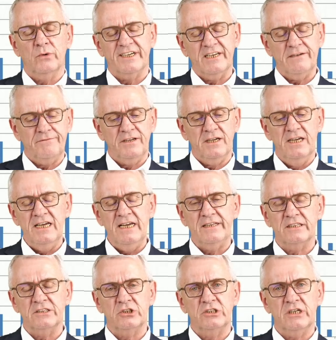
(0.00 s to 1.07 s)
whatever
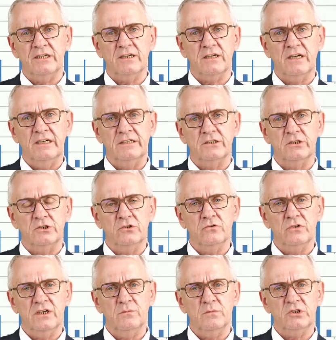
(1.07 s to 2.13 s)
heat is generated
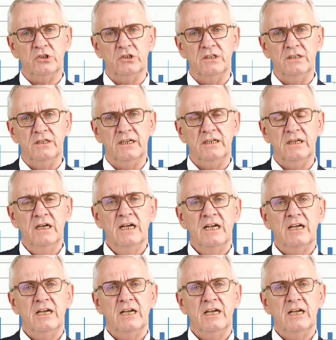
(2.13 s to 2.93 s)
during machining,